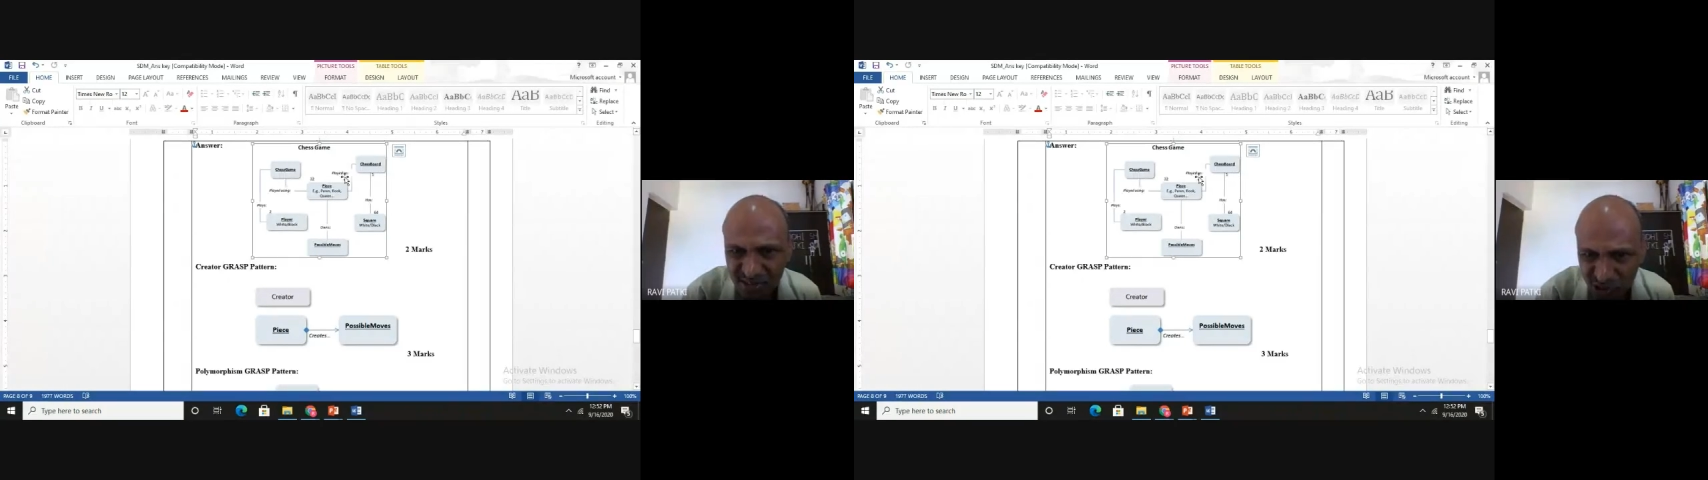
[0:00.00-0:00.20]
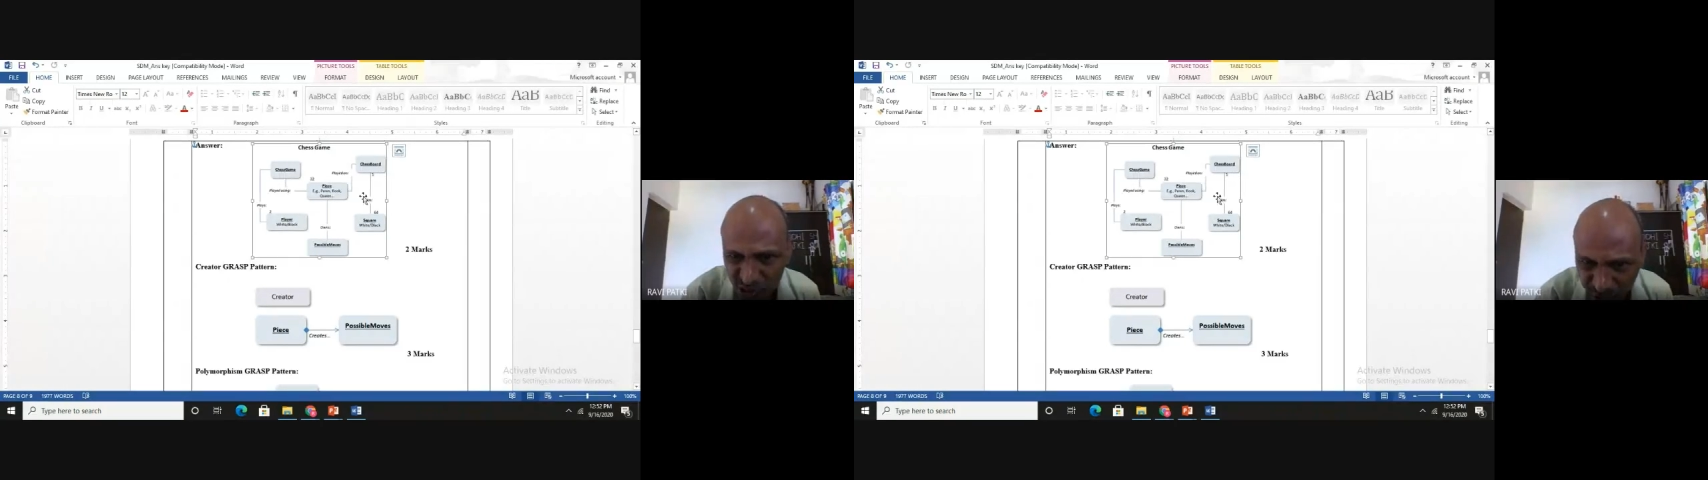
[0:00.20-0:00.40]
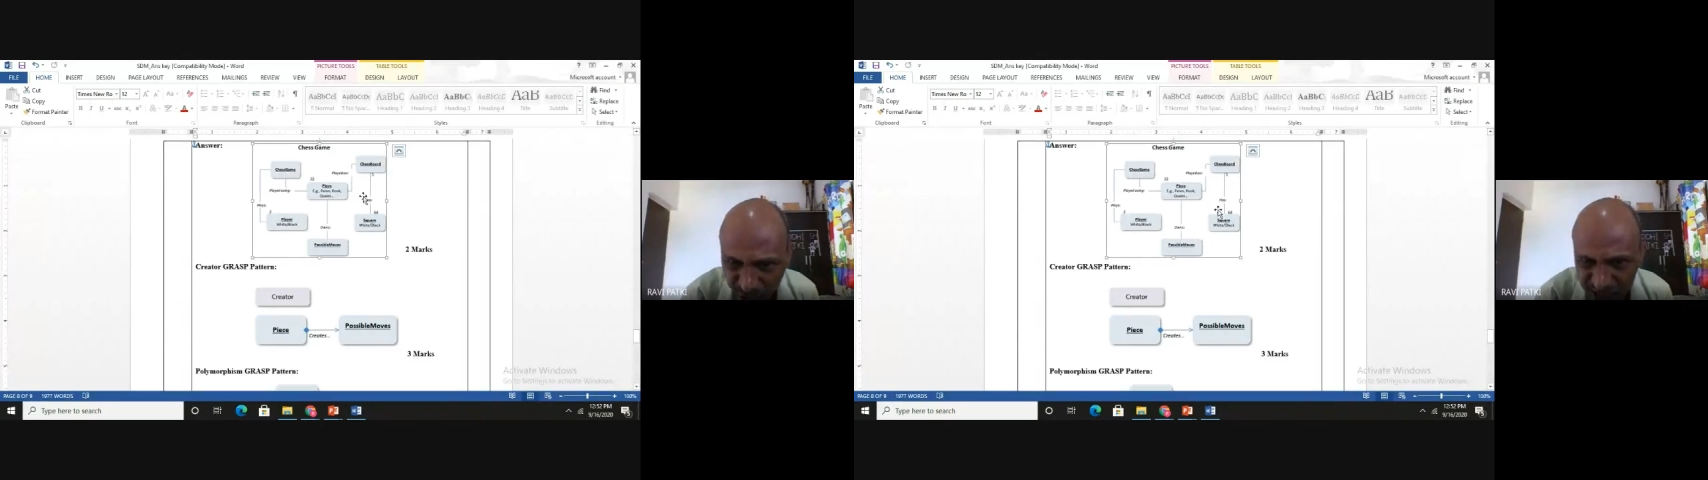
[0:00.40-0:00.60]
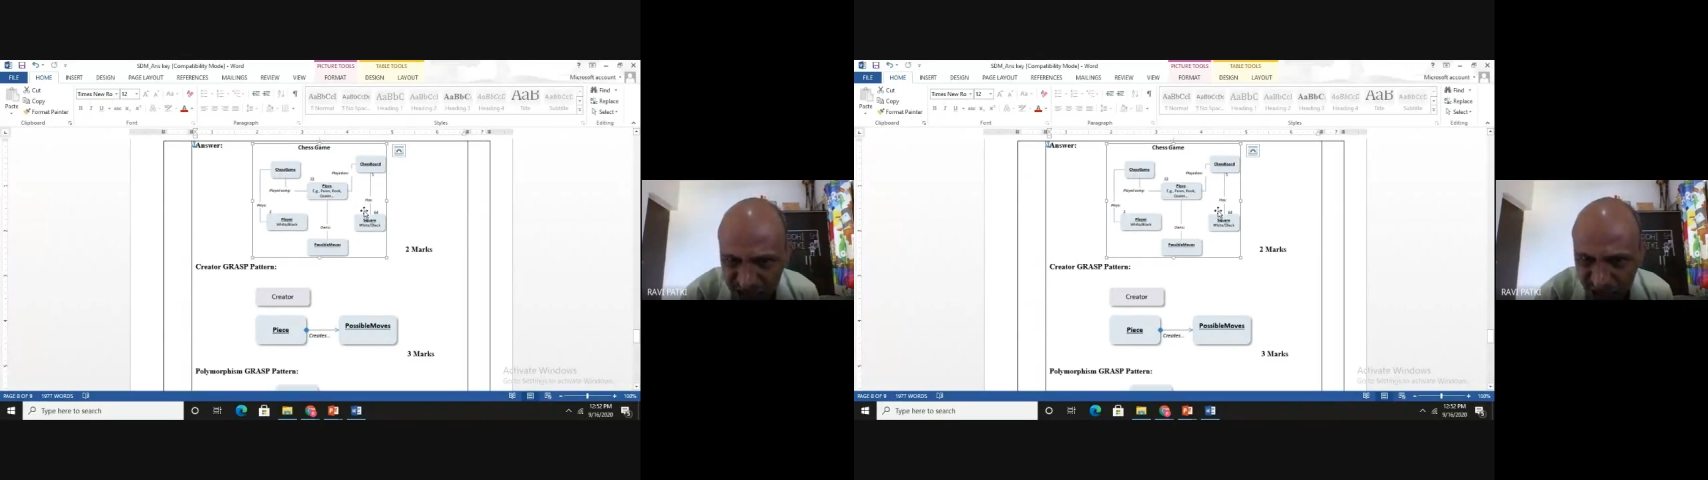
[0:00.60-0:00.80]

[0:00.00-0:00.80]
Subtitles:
squares.